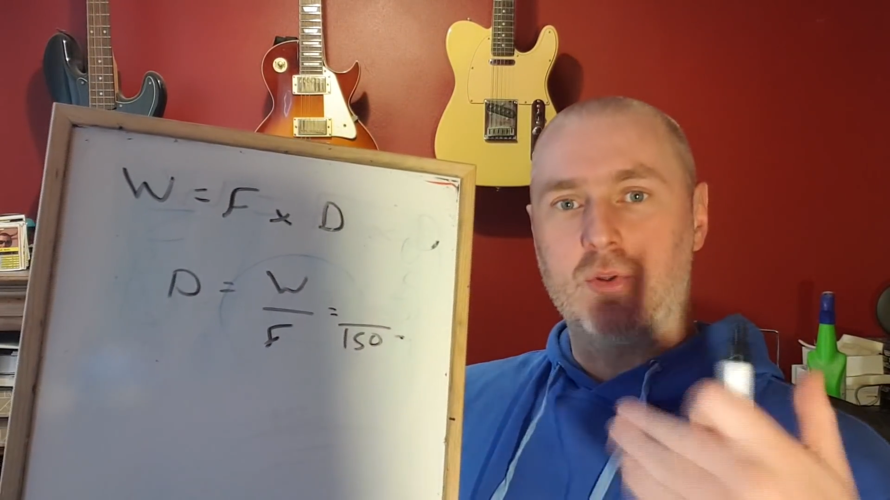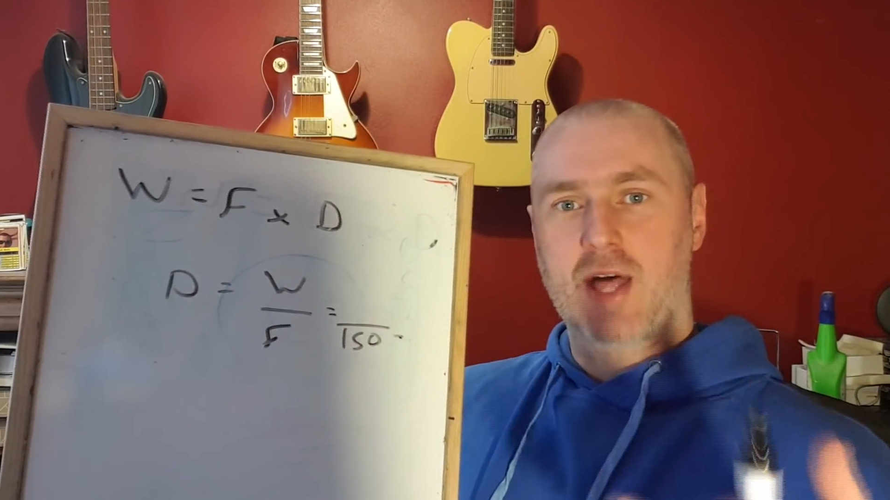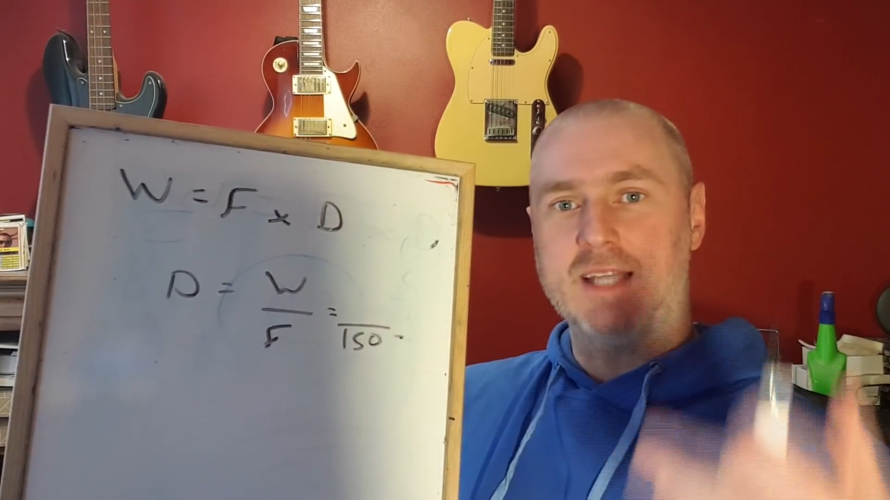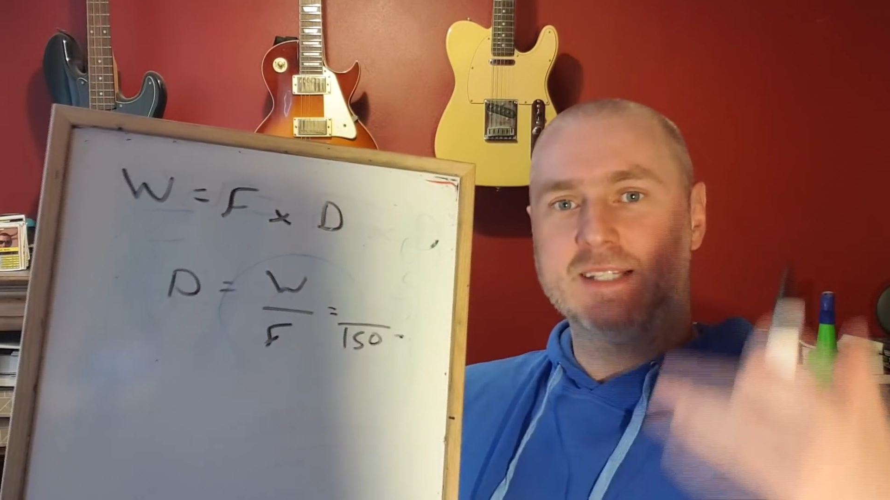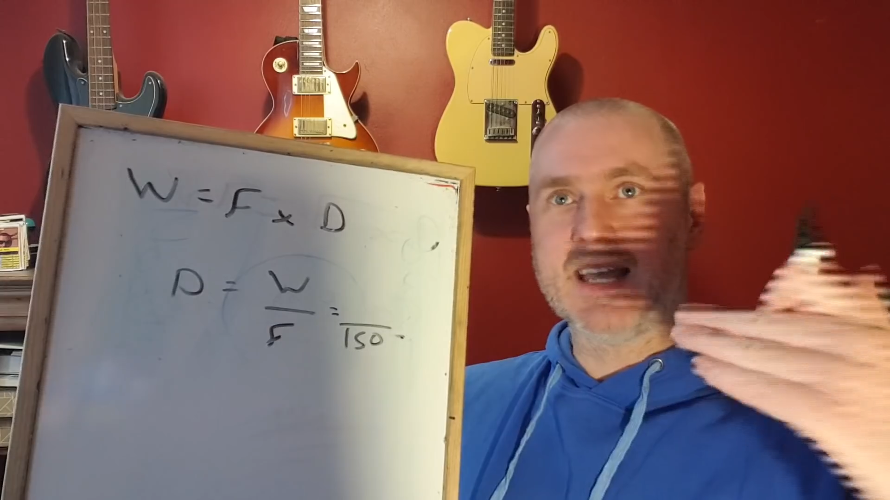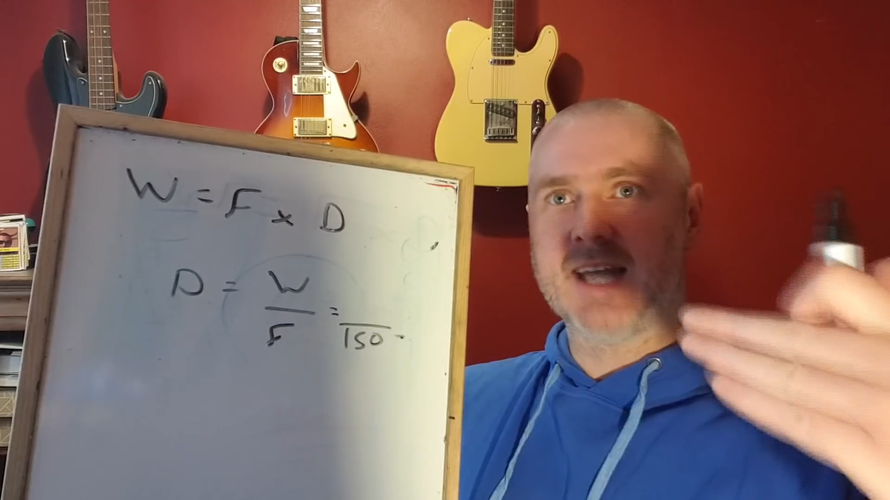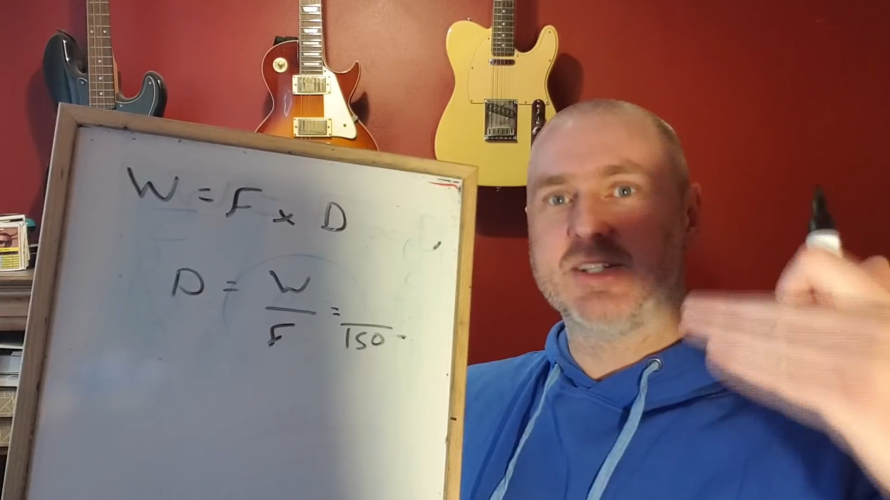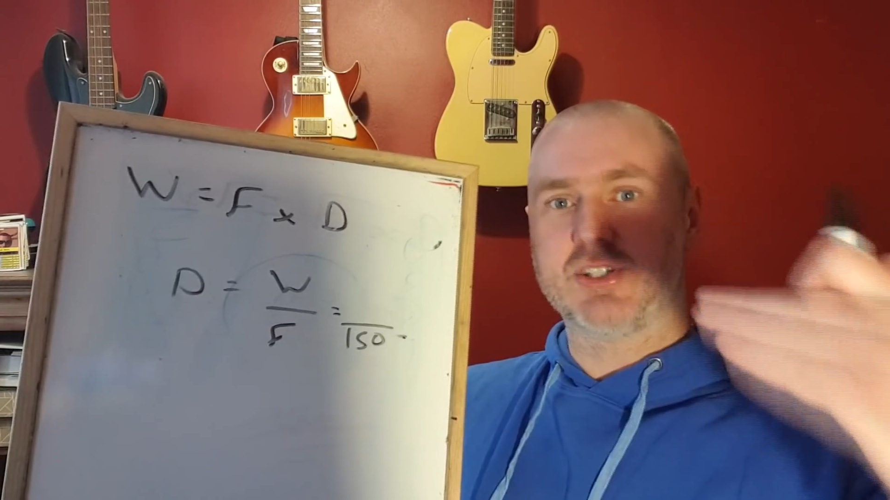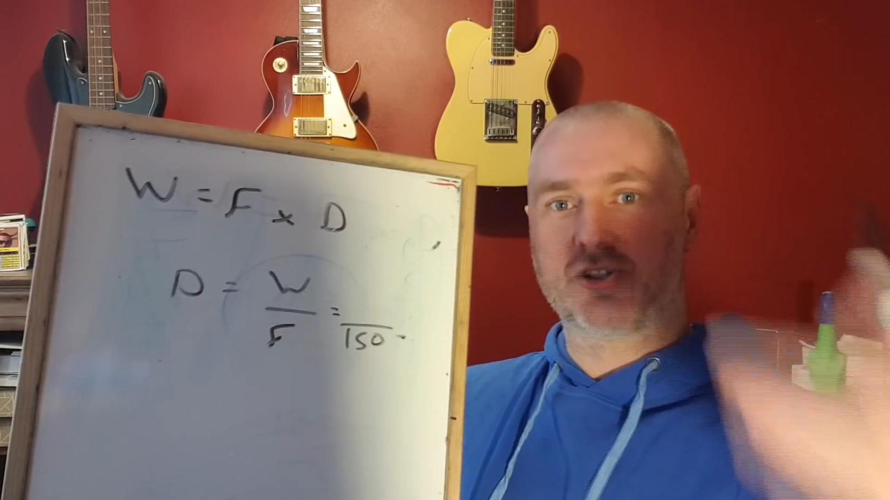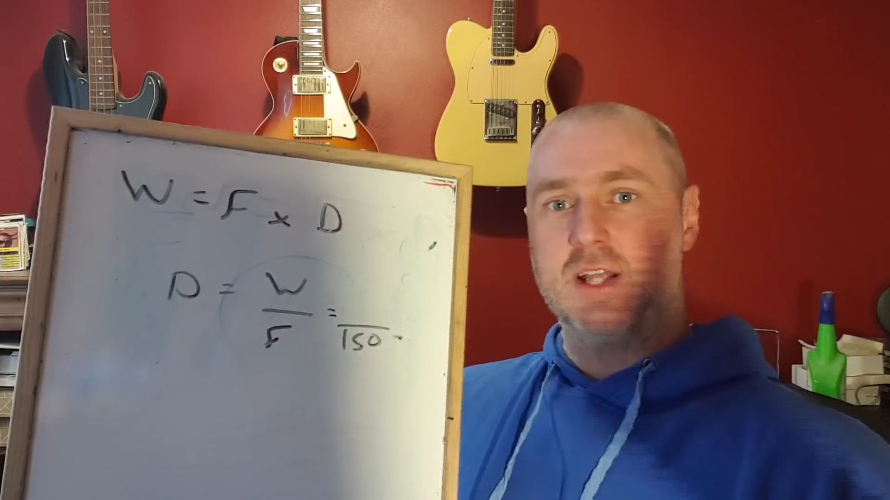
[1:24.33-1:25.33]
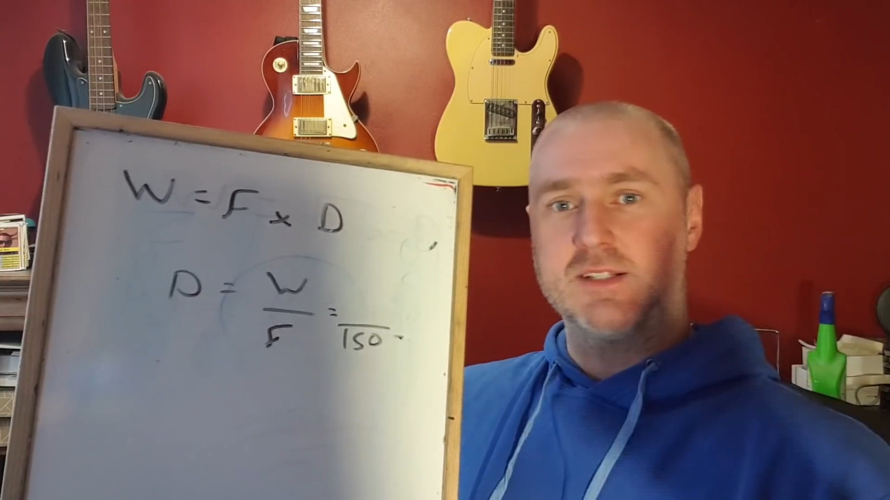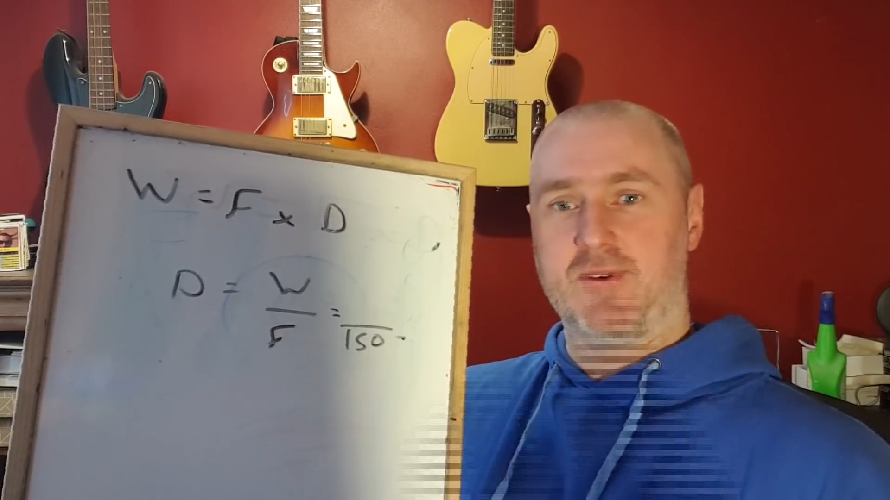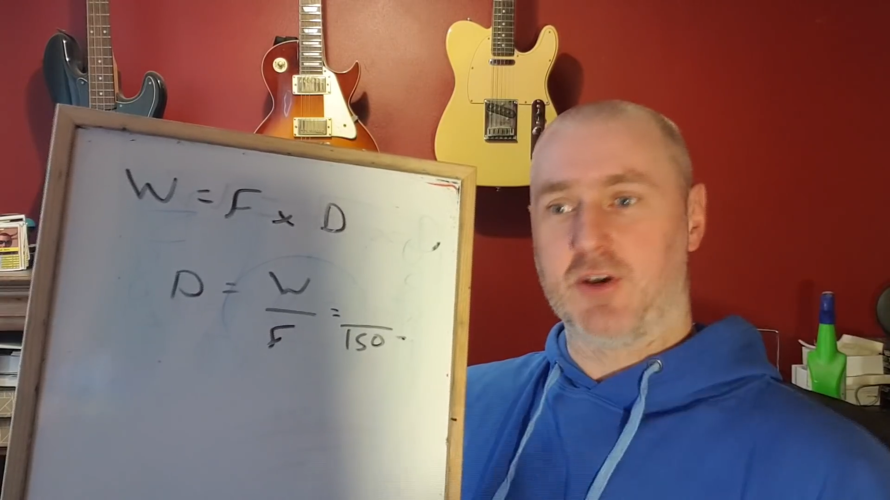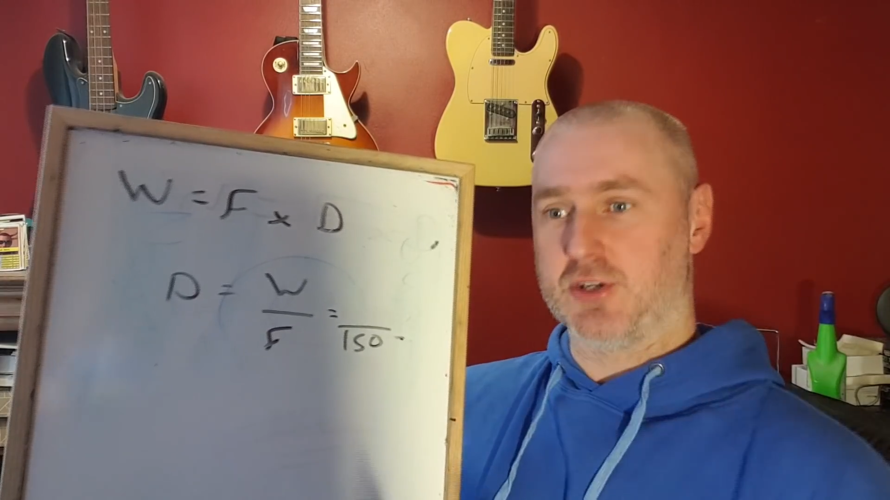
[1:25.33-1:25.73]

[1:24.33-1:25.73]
that is the energy transferred.